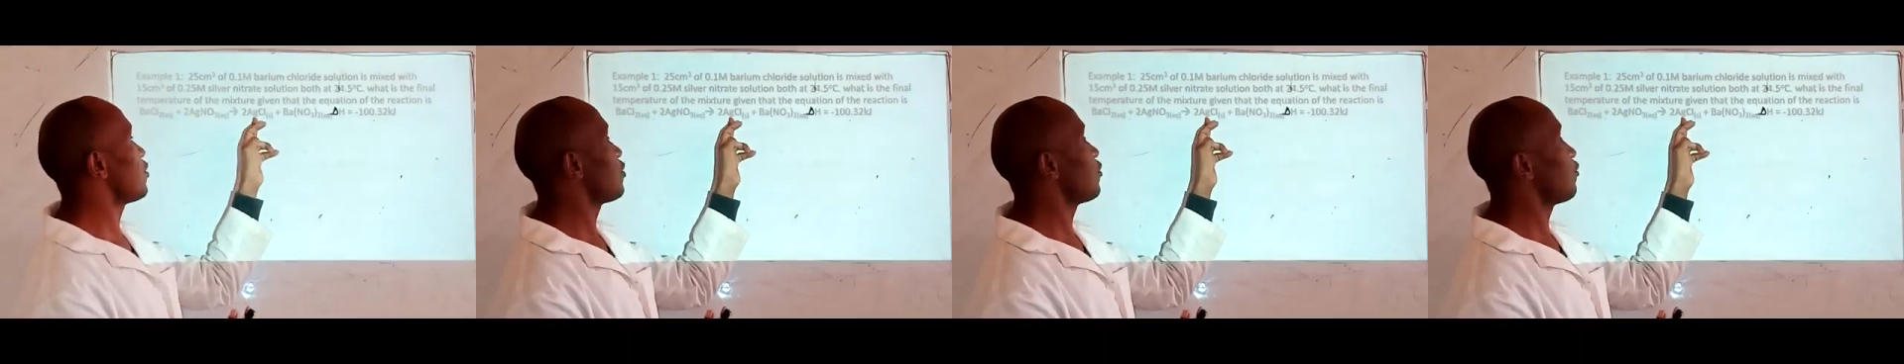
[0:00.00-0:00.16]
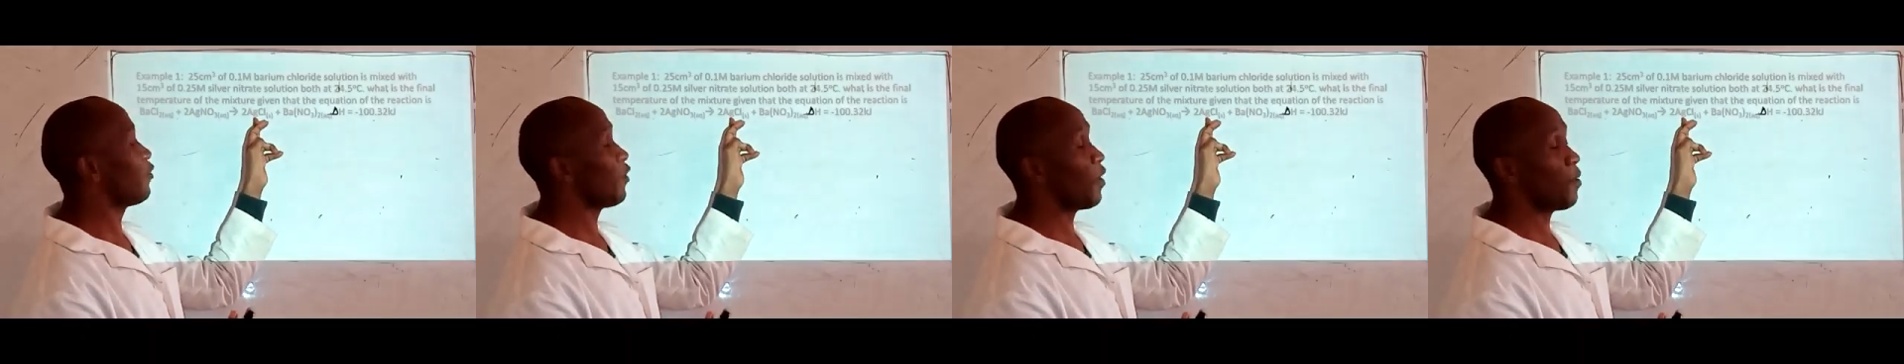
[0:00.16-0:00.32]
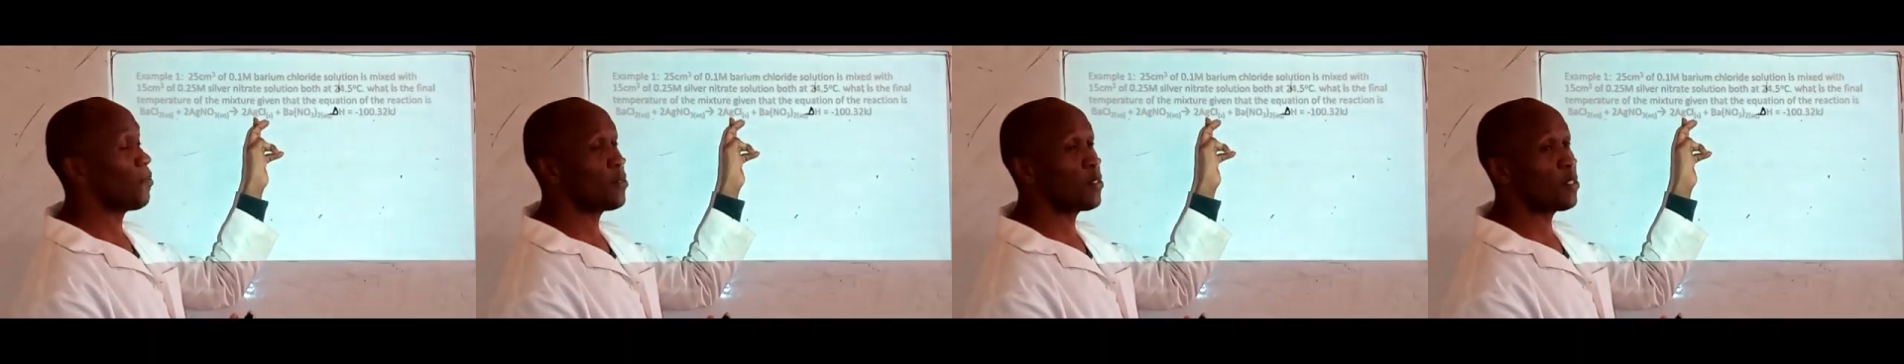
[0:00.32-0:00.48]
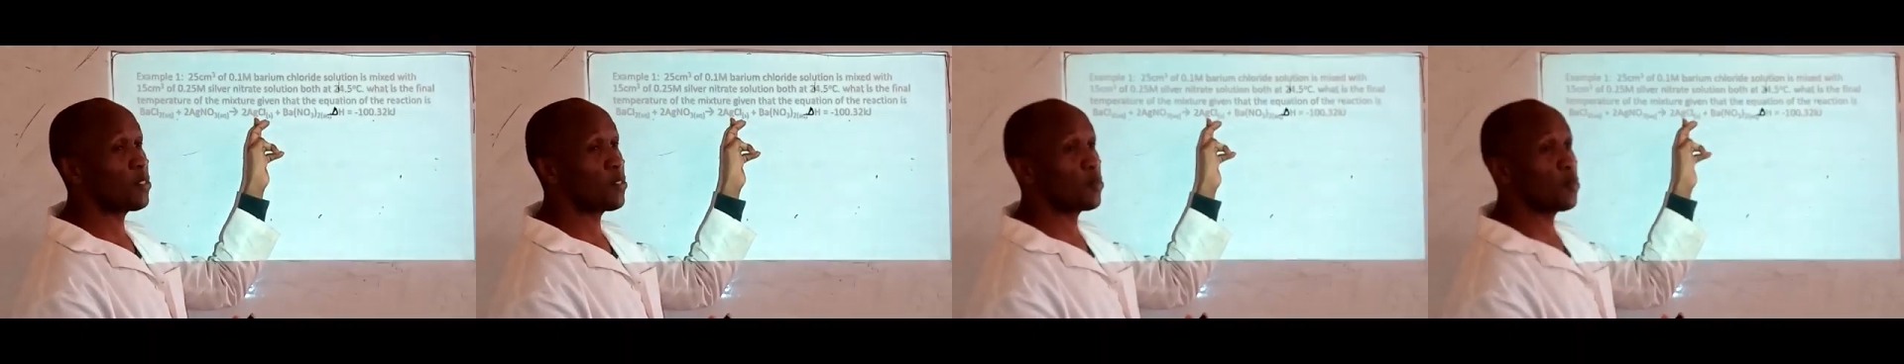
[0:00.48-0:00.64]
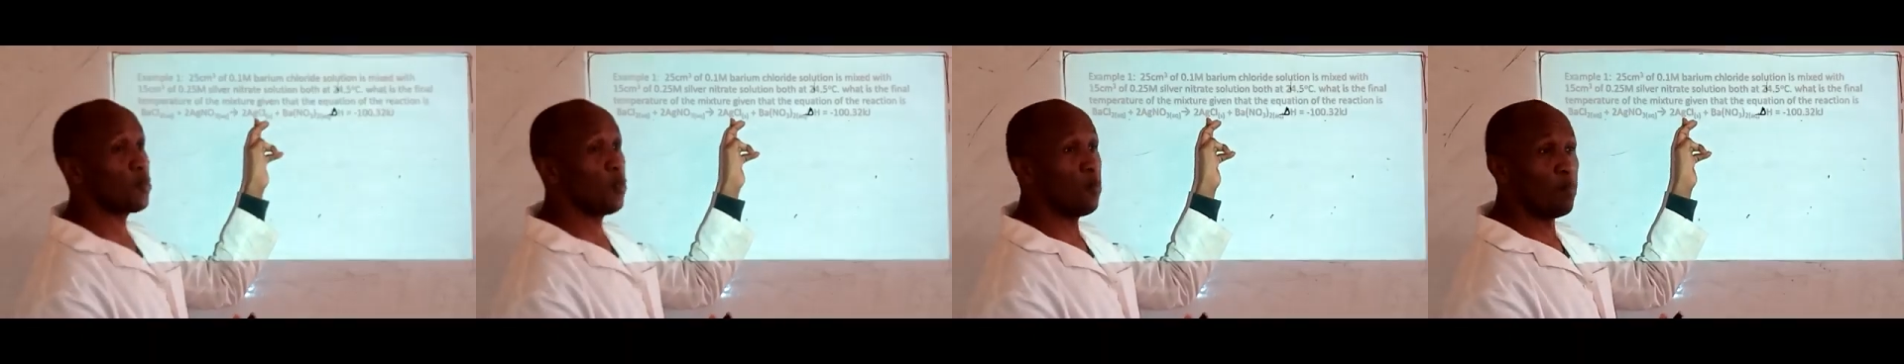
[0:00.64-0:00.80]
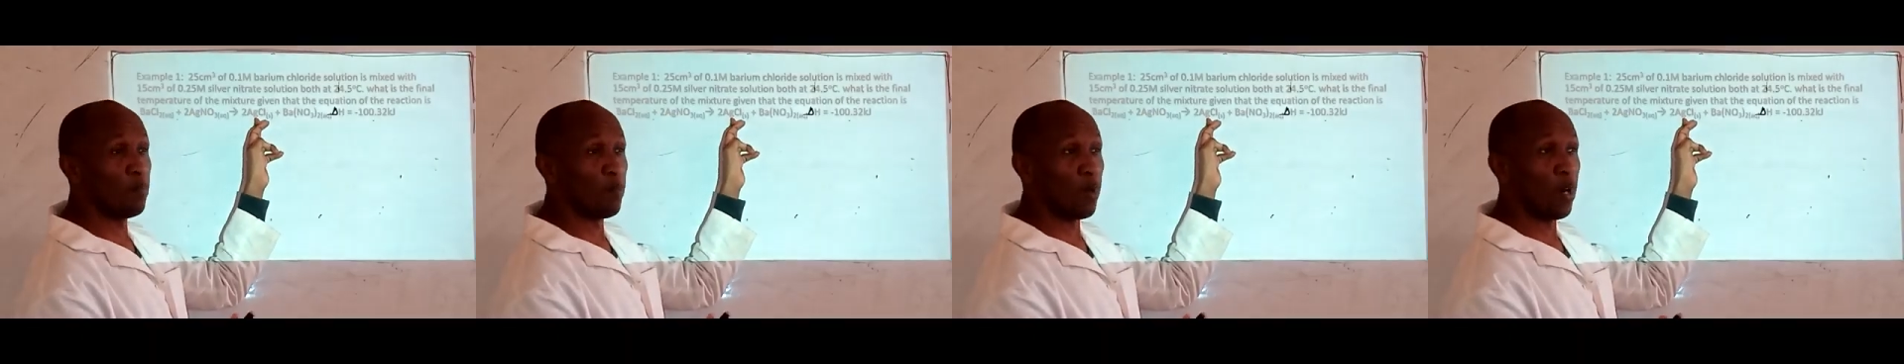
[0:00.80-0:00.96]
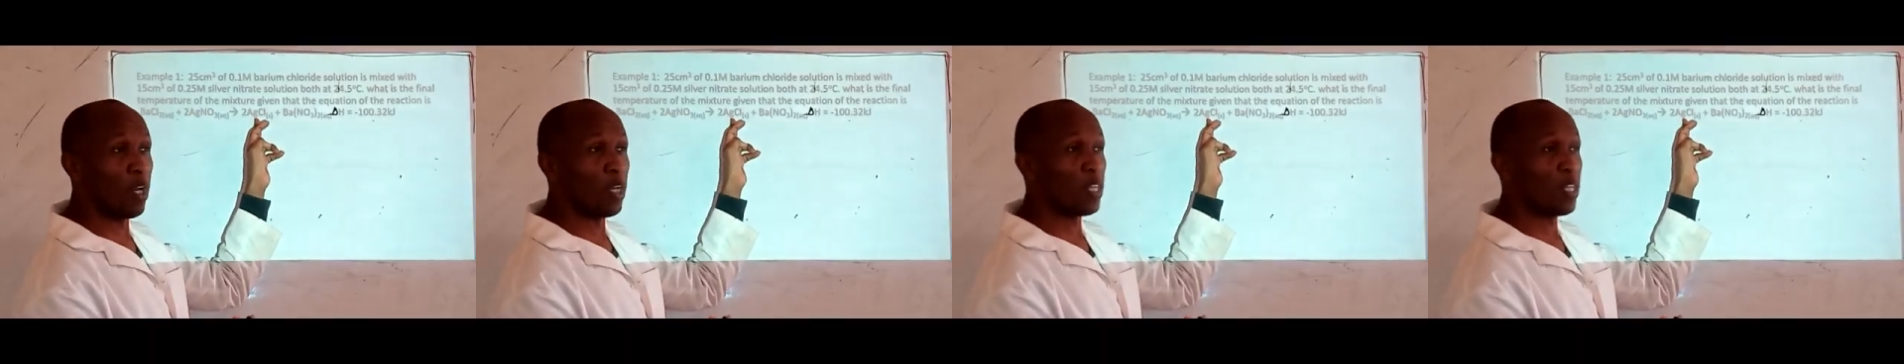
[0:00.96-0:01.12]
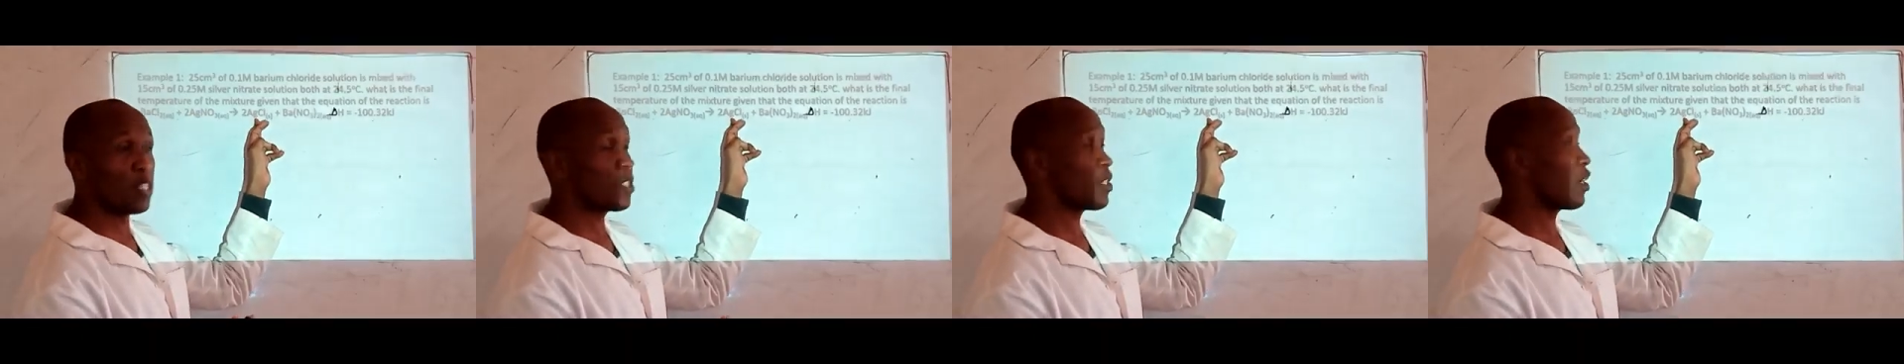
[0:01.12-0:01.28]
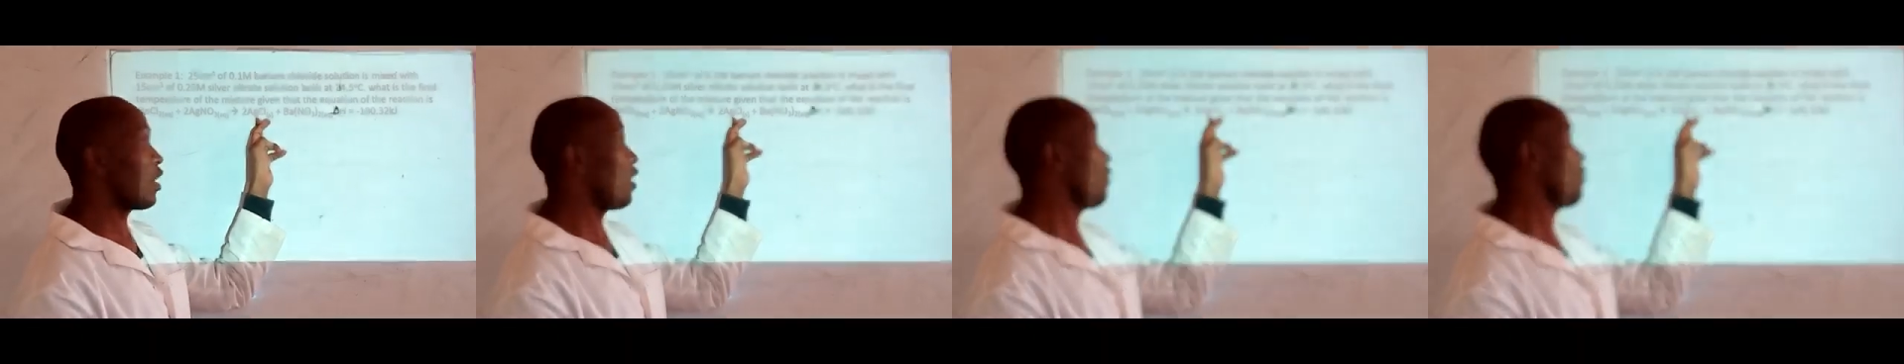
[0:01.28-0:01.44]
it forms 2
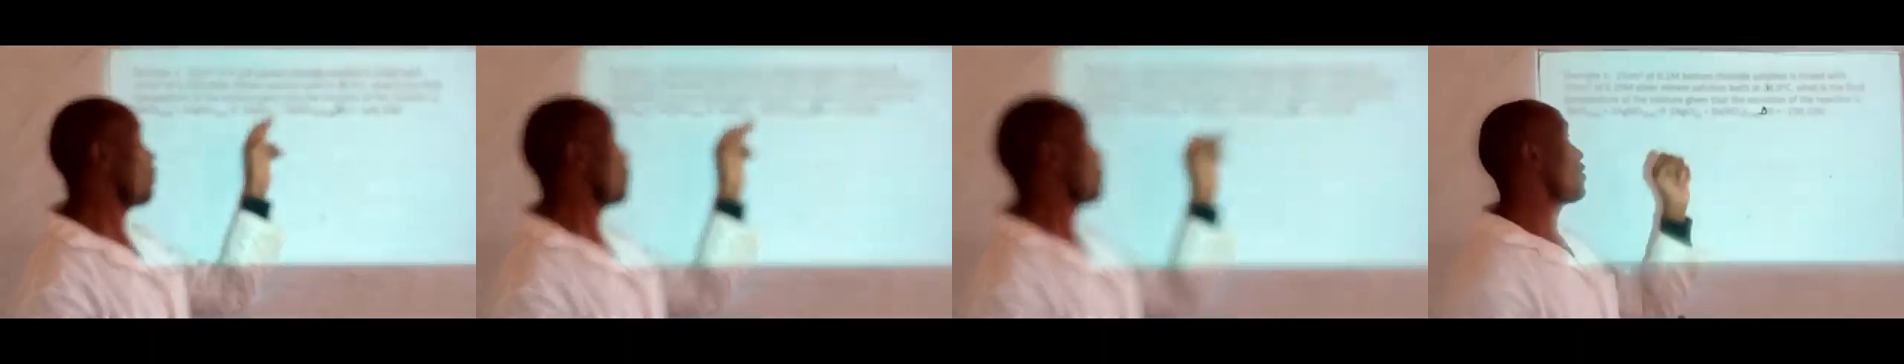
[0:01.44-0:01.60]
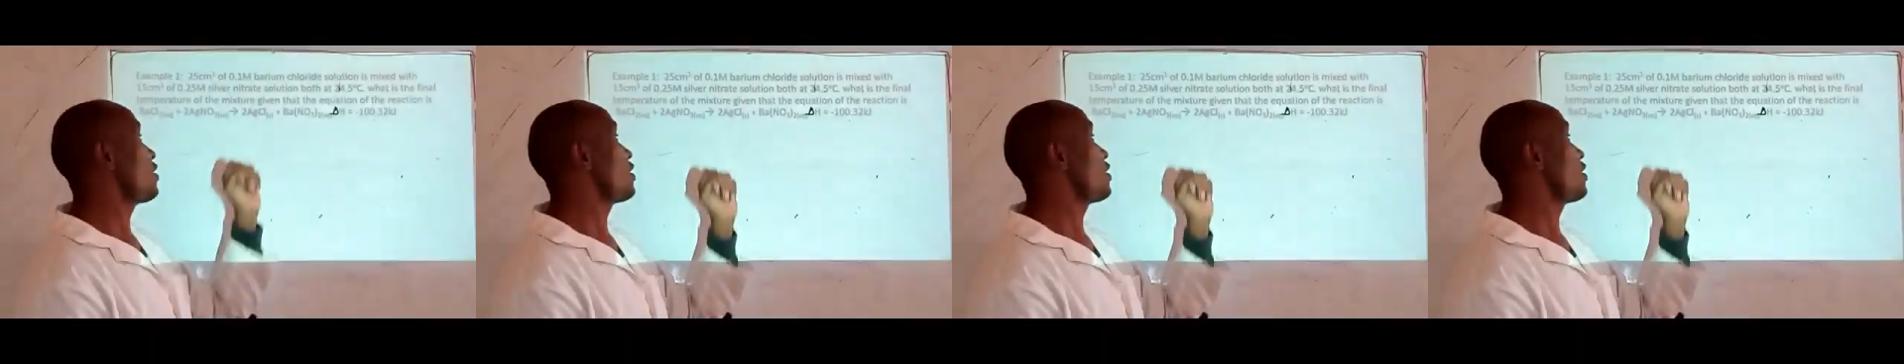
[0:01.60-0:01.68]
moles of